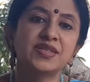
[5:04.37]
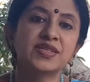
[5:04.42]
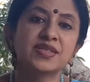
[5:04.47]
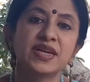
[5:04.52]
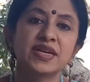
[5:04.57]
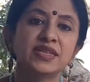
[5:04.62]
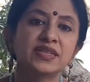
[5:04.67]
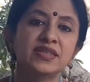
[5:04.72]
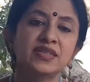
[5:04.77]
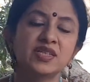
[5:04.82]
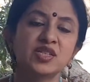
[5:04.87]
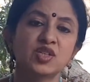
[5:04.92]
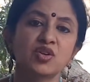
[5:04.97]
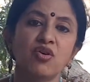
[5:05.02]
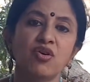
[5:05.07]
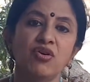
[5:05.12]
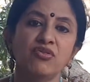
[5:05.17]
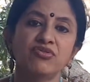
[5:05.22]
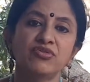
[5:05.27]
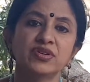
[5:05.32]
that this
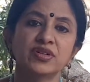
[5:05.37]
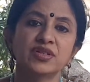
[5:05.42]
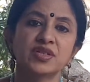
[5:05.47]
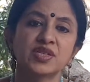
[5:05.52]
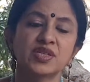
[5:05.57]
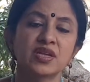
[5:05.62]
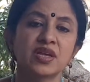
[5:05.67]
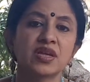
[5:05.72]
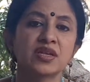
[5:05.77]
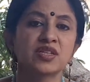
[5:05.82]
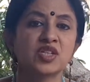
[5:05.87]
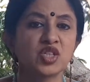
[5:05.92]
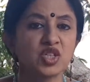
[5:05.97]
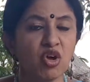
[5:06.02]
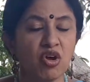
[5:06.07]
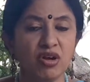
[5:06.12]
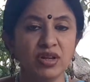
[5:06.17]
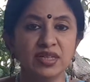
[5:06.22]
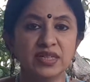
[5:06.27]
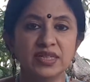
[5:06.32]
offers
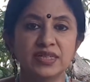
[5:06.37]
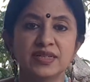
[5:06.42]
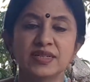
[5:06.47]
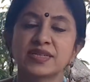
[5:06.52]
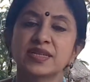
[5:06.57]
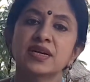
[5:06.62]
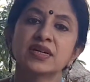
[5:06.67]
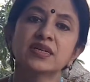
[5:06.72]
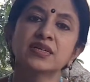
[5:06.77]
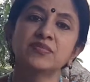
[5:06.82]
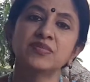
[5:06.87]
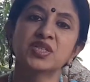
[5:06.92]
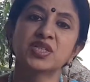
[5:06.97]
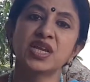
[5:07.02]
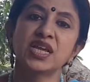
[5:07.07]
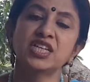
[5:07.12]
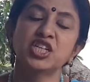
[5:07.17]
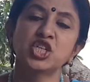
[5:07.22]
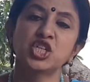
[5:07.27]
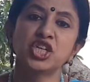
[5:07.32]
solid
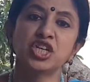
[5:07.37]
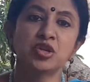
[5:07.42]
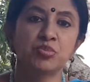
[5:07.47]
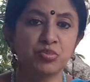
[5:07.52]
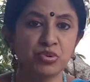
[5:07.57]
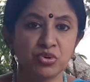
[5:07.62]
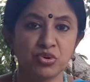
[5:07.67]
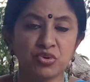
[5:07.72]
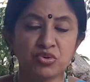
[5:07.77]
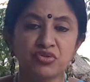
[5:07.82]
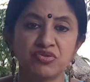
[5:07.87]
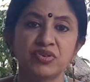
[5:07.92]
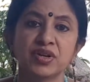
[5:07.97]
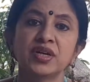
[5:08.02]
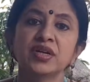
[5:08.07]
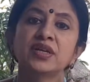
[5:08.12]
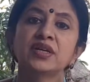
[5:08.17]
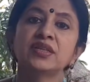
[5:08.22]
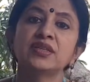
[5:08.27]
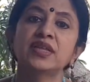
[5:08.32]
circumstantial proof
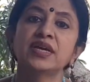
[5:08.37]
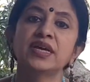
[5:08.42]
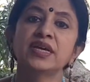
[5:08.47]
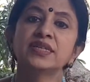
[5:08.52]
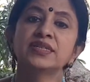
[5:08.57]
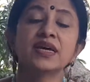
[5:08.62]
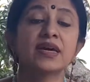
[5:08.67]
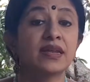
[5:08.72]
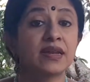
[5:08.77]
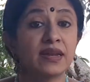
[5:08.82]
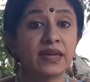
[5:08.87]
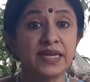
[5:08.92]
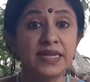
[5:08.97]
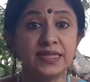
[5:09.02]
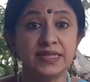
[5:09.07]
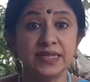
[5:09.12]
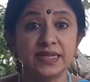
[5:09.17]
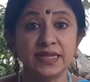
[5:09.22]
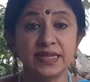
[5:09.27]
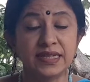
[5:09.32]
that
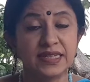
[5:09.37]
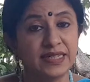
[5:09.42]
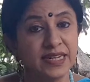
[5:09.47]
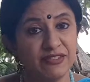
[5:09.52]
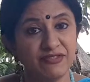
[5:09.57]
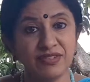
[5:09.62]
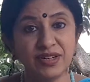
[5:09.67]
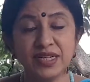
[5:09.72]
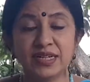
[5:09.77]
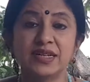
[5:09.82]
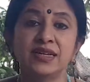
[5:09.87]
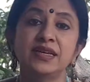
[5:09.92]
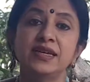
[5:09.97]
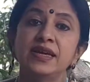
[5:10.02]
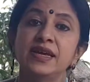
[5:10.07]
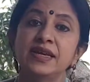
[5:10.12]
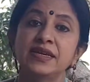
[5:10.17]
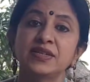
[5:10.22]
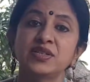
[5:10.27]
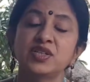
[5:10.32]
writing definitely
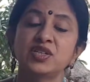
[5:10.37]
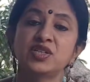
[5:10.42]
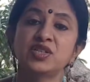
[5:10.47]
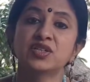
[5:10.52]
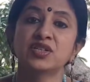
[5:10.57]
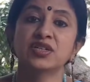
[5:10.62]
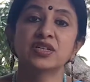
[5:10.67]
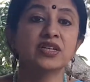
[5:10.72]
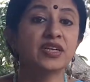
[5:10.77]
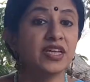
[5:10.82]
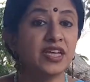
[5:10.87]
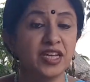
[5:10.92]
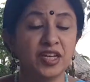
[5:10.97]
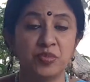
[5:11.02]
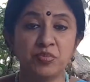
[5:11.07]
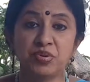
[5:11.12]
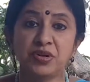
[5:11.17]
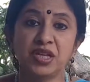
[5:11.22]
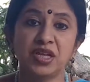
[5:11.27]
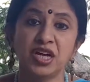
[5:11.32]
existed in
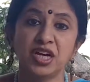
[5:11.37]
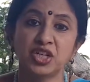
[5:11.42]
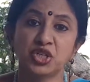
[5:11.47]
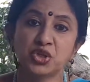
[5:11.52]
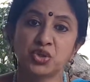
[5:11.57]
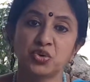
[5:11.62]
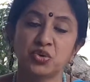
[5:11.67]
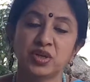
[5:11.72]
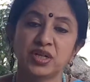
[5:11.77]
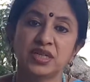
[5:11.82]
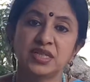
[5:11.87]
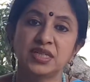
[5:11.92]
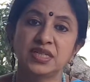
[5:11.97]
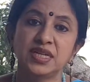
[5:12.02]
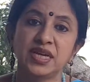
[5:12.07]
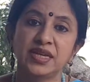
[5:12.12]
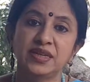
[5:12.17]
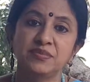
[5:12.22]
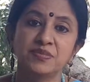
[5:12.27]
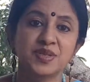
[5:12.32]
pre-Ashokan
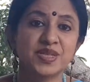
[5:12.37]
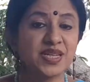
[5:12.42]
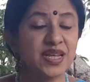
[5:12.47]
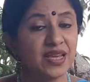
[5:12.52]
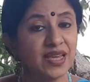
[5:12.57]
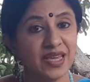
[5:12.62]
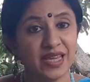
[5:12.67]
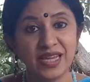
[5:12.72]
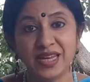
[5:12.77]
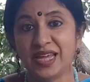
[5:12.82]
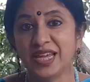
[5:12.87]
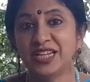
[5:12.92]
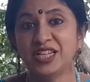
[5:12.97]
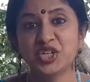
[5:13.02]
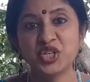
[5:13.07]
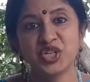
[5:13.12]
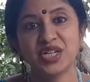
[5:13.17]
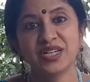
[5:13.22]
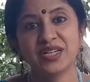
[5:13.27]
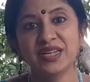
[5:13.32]
times in
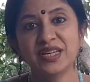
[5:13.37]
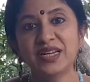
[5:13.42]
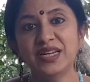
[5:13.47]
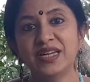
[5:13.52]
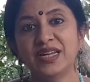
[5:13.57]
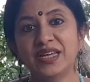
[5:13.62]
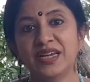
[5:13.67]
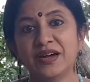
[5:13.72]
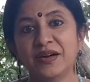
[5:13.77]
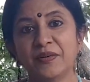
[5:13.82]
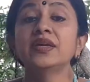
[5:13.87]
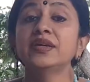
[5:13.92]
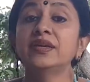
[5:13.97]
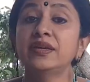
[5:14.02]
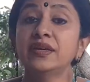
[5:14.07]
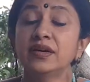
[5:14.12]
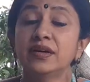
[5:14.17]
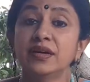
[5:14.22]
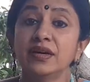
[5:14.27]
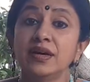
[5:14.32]
ancient India.
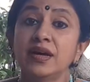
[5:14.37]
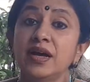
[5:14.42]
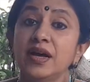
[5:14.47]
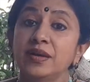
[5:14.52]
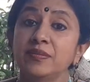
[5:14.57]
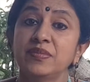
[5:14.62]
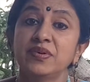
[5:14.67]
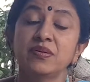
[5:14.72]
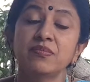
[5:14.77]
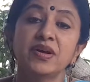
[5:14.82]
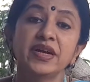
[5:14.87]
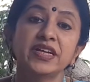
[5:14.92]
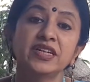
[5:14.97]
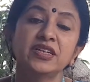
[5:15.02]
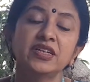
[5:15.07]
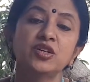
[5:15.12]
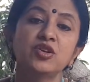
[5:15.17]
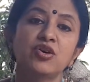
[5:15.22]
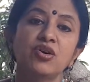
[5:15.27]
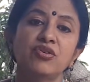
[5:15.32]
Here, I am
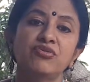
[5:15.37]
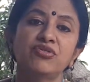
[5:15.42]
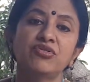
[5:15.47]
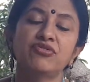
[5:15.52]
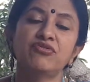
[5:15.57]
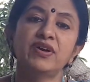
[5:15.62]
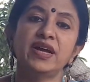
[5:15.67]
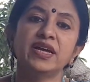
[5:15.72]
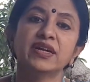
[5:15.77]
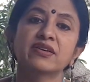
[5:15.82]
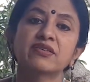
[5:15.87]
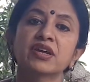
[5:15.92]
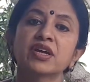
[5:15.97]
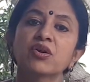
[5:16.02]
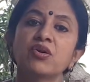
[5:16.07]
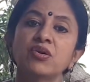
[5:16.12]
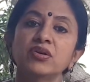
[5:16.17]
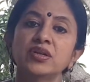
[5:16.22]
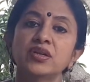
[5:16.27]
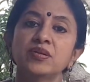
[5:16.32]
reminded of a fact
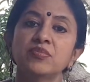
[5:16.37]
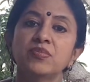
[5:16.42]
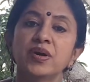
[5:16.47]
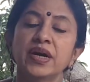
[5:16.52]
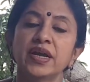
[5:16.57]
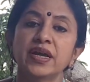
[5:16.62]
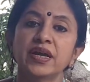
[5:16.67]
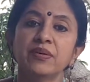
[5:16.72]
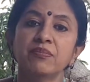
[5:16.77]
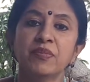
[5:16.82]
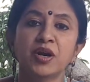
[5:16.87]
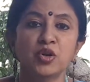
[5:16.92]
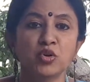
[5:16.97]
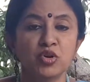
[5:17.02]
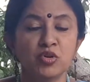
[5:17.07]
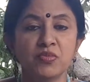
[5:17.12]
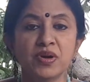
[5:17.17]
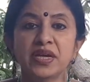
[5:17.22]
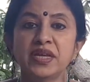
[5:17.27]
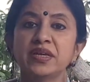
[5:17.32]
recorded by
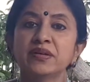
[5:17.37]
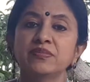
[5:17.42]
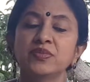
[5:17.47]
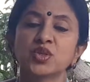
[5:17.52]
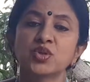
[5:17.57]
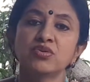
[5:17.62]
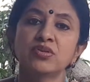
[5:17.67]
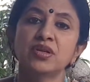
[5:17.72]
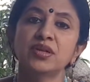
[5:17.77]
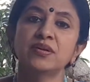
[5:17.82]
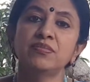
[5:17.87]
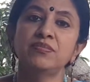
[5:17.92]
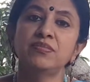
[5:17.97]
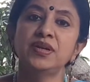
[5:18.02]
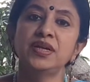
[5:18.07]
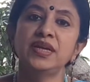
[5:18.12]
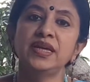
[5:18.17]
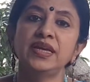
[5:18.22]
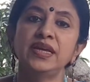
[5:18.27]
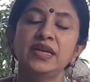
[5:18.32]
Manonmaniyam Sundaram
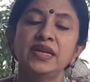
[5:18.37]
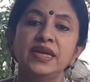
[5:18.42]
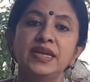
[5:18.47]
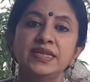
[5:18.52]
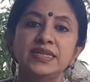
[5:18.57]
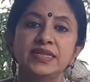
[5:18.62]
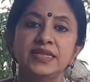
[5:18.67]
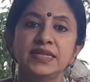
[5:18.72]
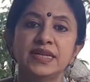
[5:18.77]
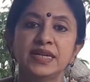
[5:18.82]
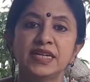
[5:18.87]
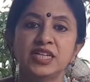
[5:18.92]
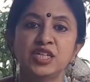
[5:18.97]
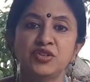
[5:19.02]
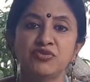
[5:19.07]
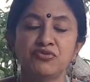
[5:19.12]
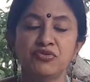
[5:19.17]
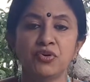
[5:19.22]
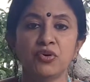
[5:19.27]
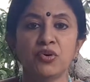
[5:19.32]
Pillai in
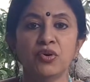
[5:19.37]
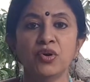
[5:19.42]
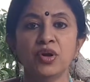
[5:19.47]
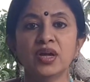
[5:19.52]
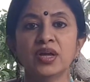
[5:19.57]
1894